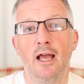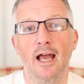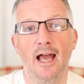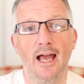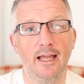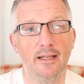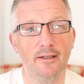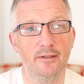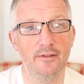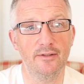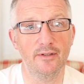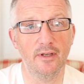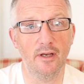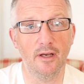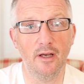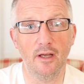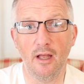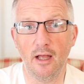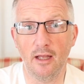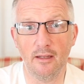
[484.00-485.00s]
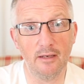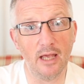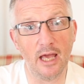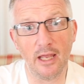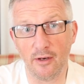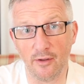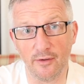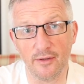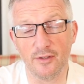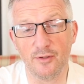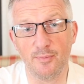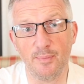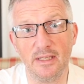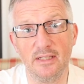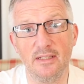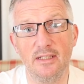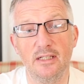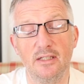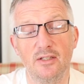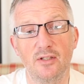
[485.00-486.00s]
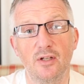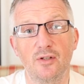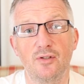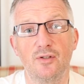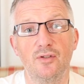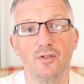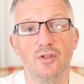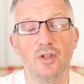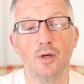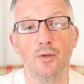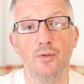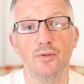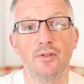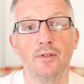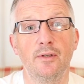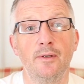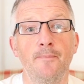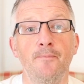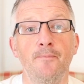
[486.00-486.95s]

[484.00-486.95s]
and other species such as those.